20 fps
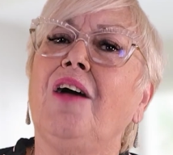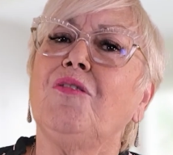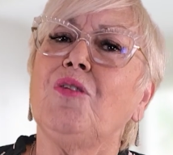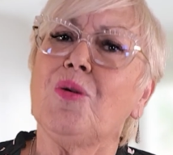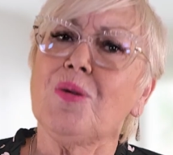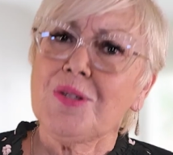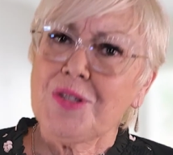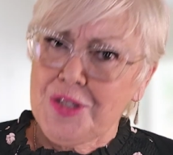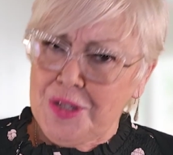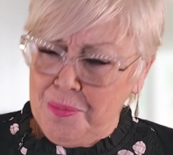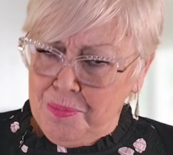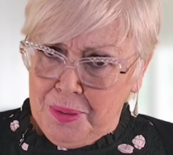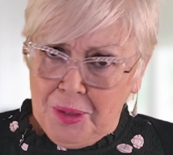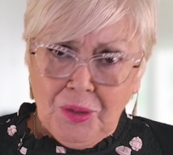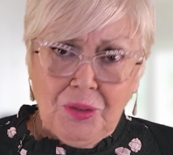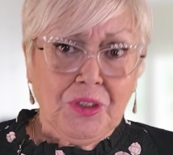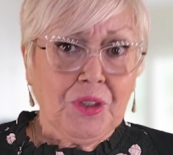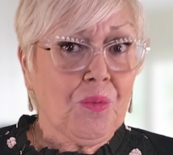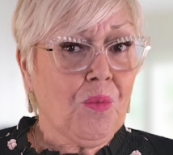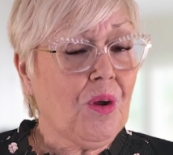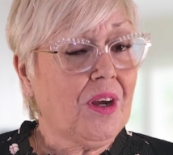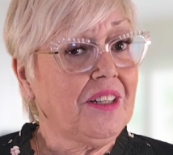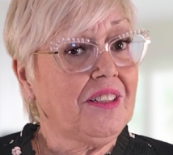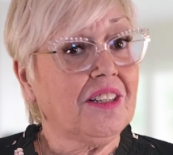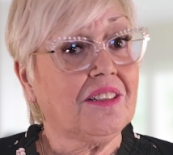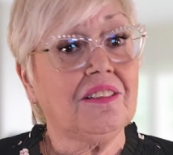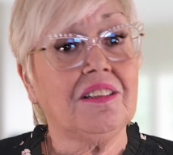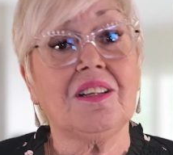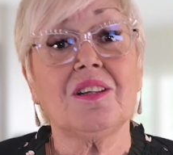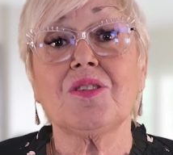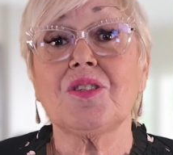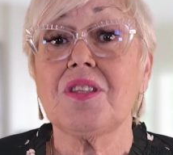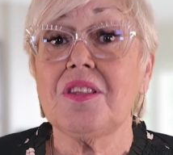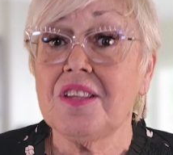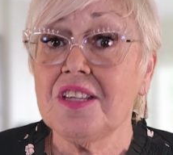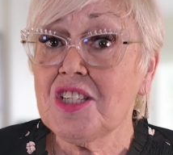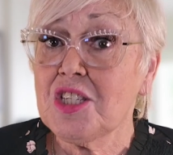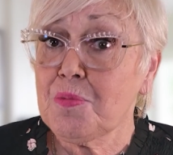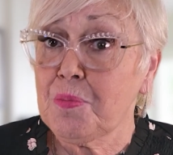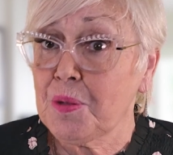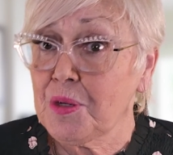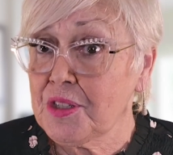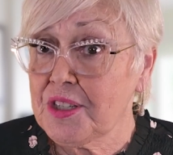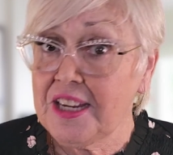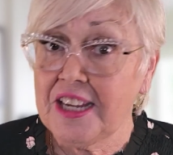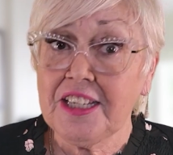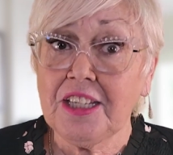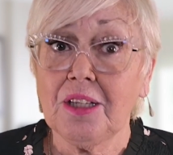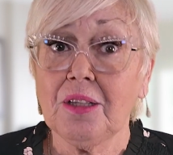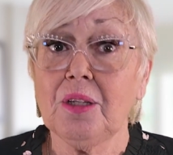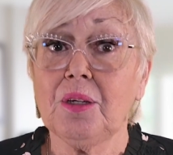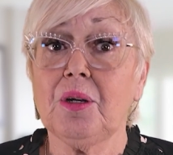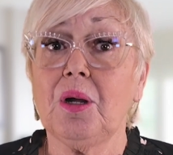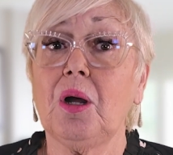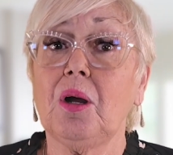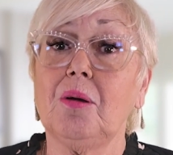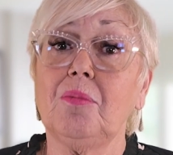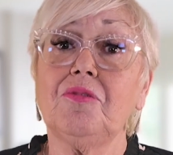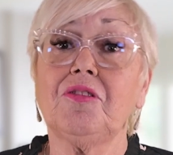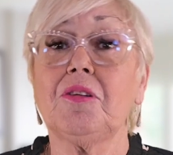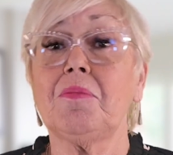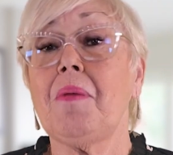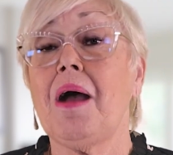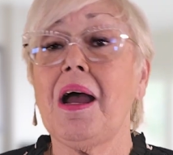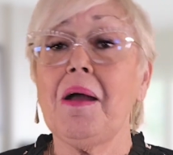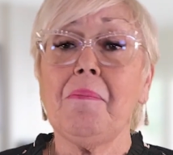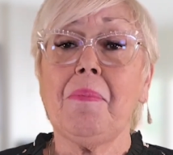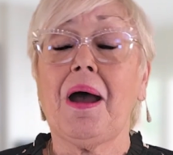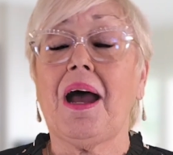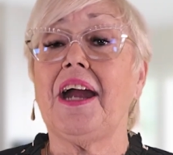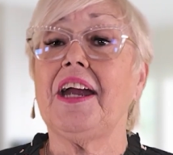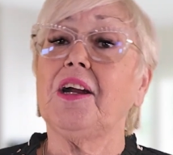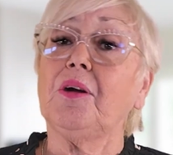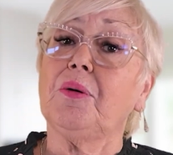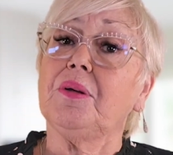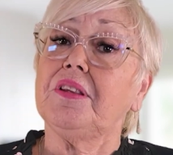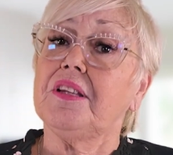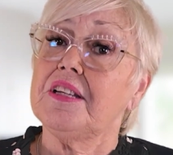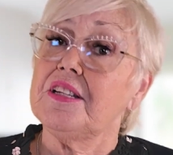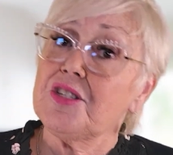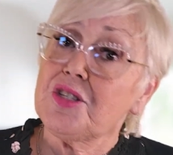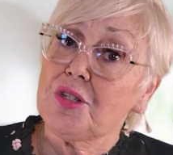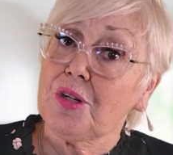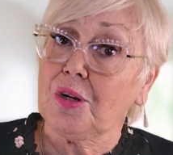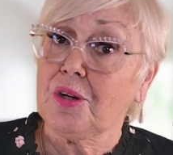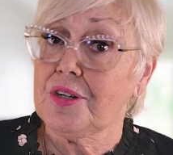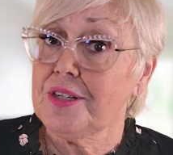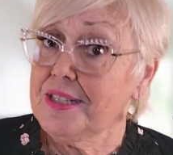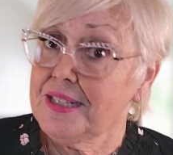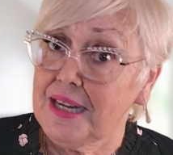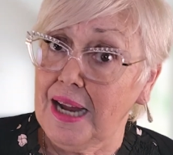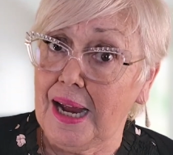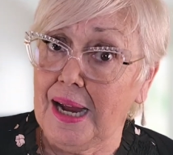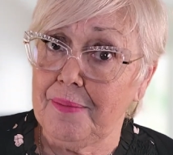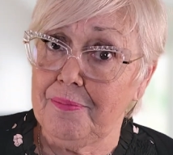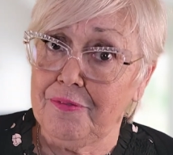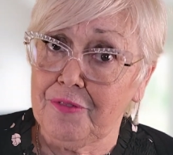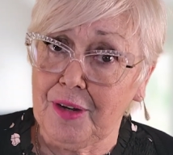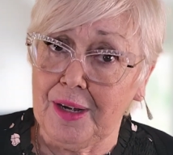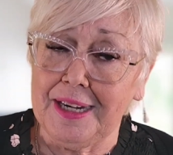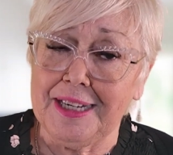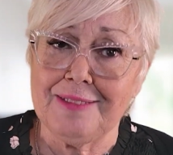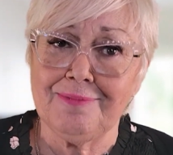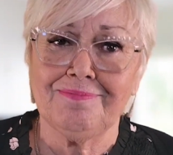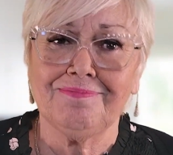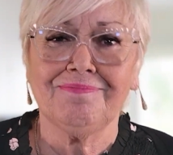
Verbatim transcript: Of course, the builder wanted to close this particular home for my buyer within a certain time frame.